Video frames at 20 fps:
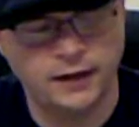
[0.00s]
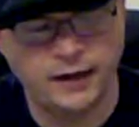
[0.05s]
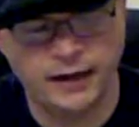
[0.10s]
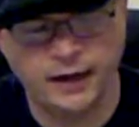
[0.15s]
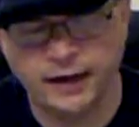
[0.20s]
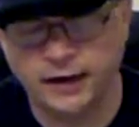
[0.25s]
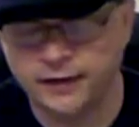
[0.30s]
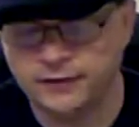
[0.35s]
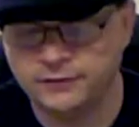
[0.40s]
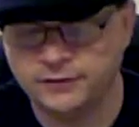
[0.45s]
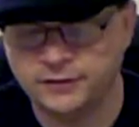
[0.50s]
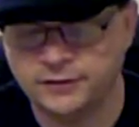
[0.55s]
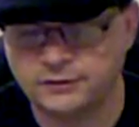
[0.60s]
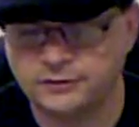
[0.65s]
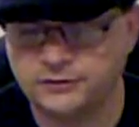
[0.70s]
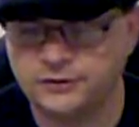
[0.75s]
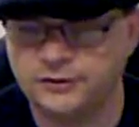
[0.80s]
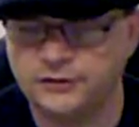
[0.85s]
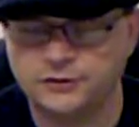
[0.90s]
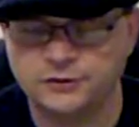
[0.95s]
and that
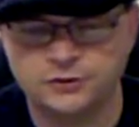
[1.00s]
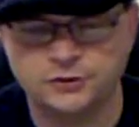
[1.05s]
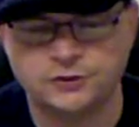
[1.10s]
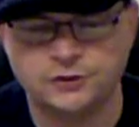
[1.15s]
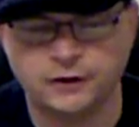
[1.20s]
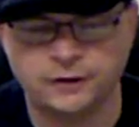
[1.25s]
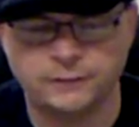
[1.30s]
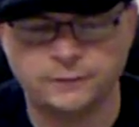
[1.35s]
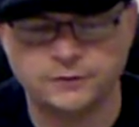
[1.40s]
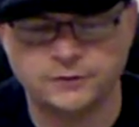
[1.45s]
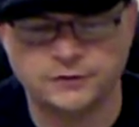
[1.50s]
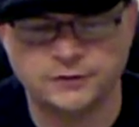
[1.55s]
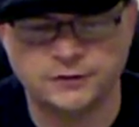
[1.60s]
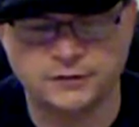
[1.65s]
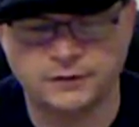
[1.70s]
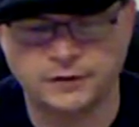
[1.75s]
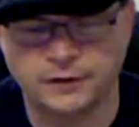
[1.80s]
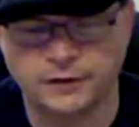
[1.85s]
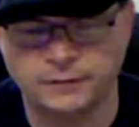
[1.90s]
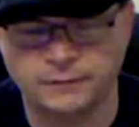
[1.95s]
thing sharpens it
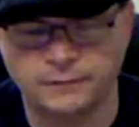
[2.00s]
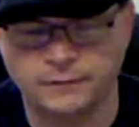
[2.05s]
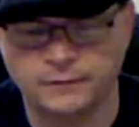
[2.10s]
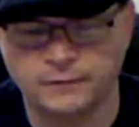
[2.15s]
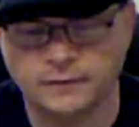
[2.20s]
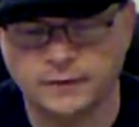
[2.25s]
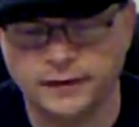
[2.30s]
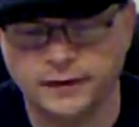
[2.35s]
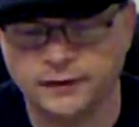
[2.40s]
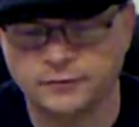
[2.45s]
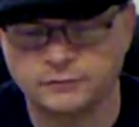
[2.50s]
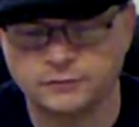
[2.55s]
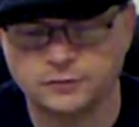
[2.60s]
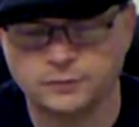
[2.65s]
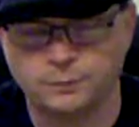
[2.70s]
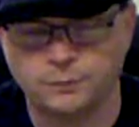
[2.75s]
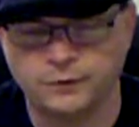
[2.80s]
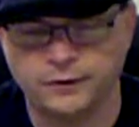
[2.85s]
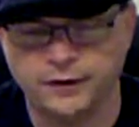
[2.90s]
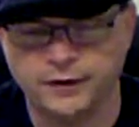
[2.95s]
up like it was
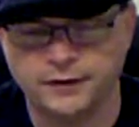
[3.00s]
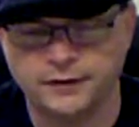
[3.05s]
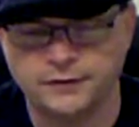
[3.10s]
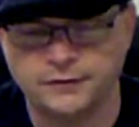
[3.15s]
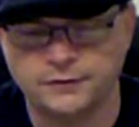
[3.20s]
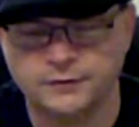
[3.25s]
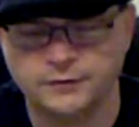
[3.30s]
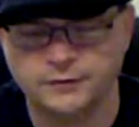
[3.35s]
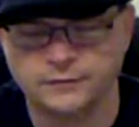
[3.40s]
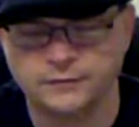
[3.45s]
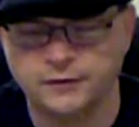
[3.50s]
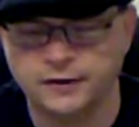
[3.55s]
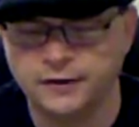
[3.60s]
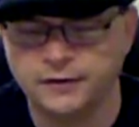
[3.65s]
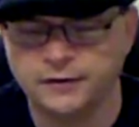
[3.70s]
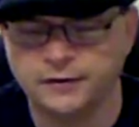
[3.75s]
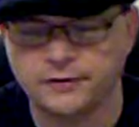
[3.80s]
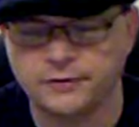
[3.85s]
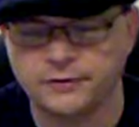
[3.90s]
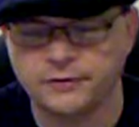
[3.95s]
brand new.
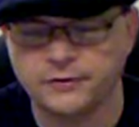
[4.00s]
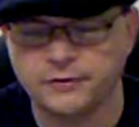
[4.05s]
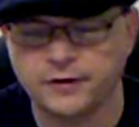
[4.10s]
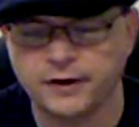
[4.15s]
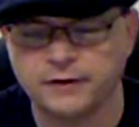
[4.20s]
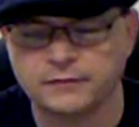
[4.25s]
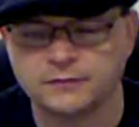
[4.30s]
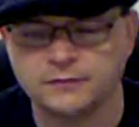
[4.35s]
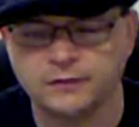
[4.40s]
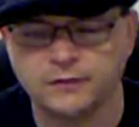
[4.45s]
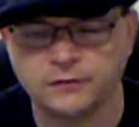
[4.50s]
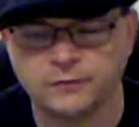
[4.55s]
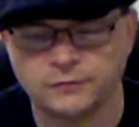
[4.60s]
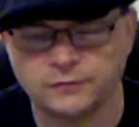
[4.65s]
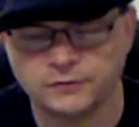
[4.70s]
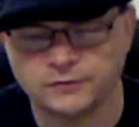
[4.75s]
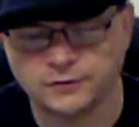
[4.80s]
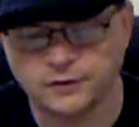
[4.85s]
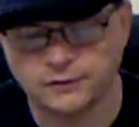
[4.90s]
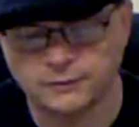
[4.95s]
You know, you don't have to go
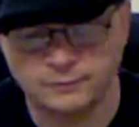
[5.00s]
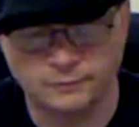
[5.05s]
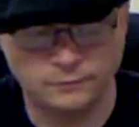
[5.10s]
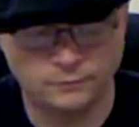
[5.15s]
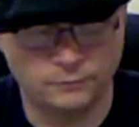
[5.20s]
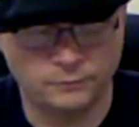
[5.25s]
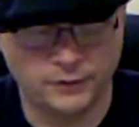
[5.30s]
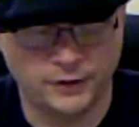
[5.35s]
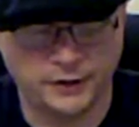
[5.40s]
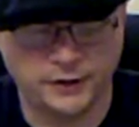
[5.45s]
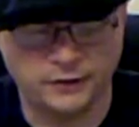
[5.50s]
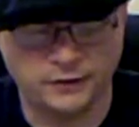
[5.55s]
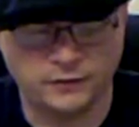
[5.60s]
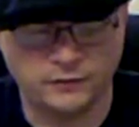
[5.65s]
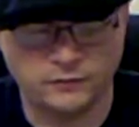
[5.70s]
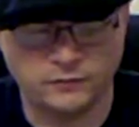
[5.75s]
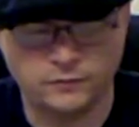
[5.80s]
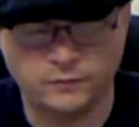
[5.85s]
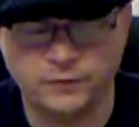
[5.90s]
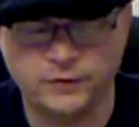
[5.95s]
and start breaking
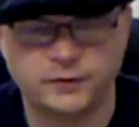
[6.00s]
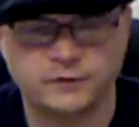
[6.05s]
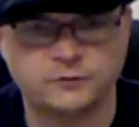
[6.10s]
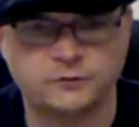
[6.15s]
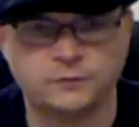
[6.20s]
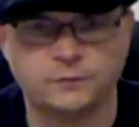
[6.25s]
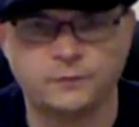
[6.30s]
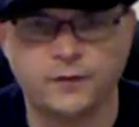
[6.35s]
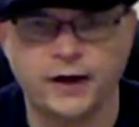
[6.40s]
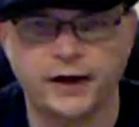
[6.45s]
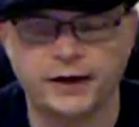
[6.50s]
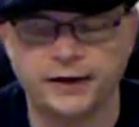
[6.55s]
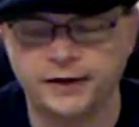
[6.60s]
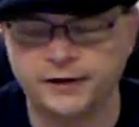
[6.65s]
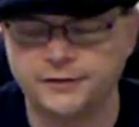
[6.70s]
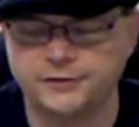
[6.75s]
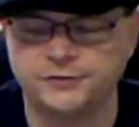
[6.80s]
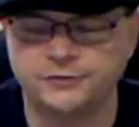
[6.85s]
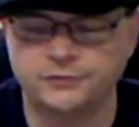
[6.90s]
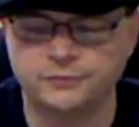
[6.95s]
off the bits or buy
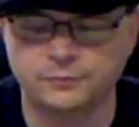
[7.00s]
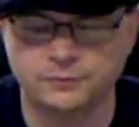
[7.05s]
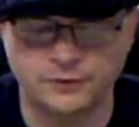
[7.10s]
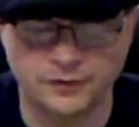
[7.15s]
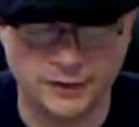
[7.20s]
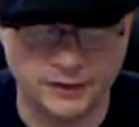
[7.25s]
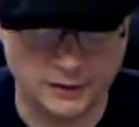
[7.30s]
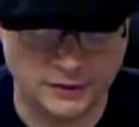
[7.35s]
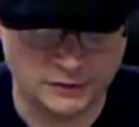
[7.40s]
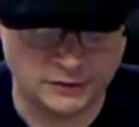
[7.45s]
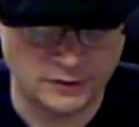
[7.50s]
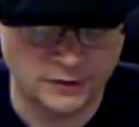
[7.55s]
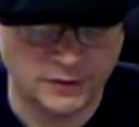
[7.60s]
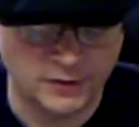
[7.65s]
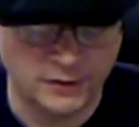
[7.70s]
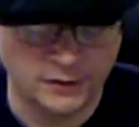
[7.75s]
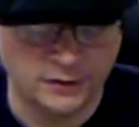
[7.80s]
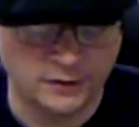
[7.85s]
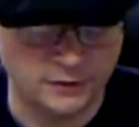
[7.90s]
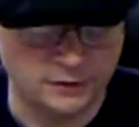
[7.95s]
extra blades.
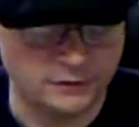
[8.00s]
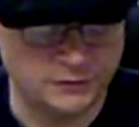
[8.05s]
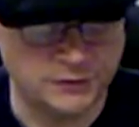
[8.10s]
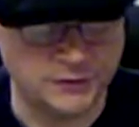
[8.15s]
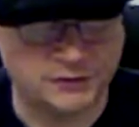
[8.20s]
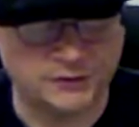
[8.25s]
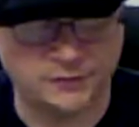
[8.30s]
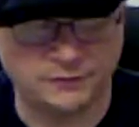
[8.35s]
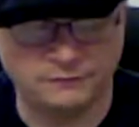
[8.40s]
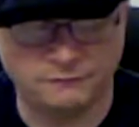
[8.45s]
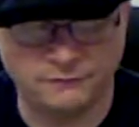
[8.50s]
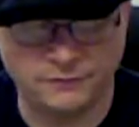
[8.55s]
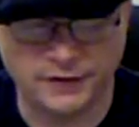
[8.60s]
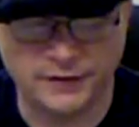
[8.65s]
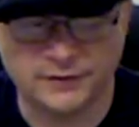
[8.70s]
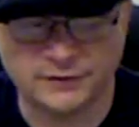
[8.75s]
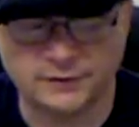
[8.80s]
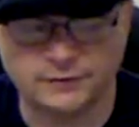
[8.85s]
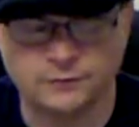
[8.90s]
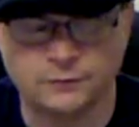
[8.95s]
You just
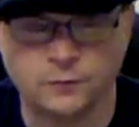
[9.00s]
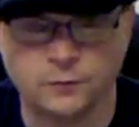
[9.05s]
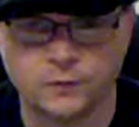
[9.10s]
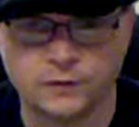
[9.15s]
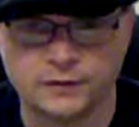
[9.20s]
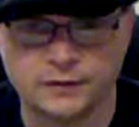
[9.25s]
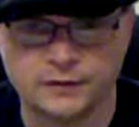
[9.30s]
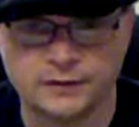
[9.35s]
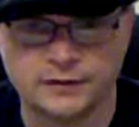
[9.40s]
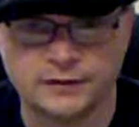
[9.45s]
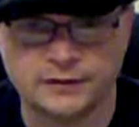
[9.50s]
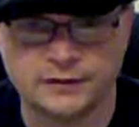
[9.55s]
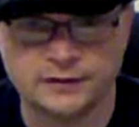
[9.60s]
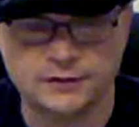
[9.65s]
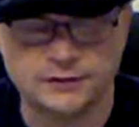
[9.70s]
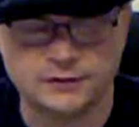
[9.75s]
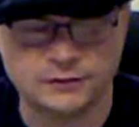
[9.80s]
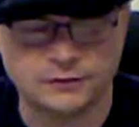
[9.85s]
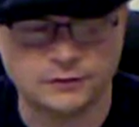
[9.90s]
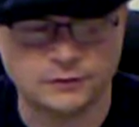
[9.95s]
invest in one of
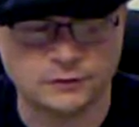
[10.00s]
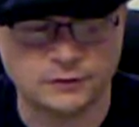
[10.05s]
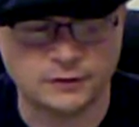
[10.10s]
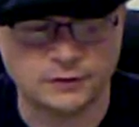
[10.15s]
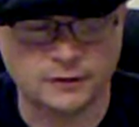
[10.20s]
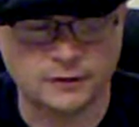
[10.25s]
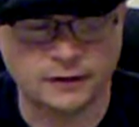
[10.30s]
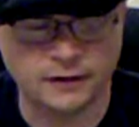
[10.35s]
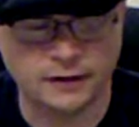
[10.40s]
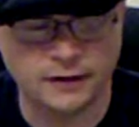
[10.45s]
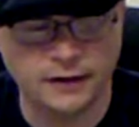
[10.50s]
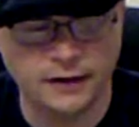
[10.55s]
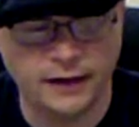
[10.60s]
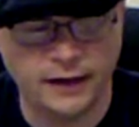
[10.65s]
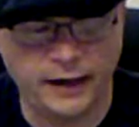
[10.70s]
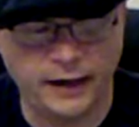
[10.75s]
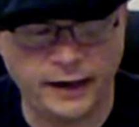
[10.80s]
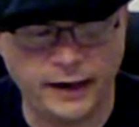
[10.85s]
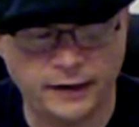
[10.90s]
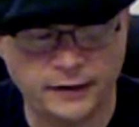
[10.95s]
these little
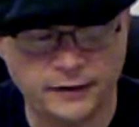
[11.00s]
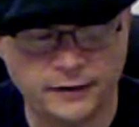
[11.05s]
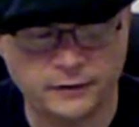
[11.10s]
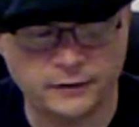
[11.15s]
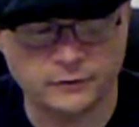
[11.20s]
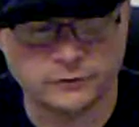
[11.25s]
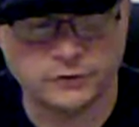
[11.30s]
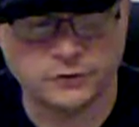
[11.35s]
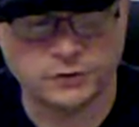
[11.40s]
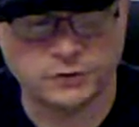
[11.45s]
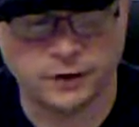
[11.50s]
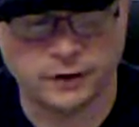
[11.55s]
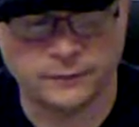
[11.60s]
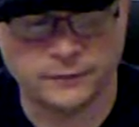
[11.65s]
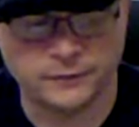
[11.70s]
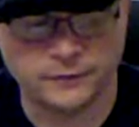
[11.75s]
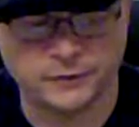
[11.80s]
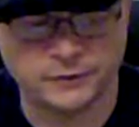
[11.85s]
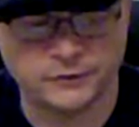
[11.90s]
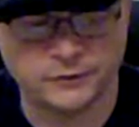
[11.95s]
handheld
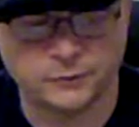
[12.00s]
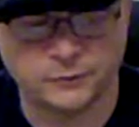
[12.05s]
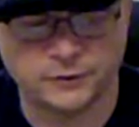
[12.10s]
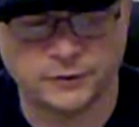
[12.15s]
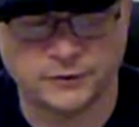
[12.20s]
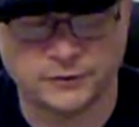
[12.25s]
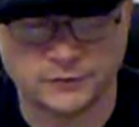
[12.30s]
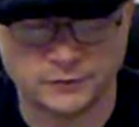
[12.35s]
sharpeners where it's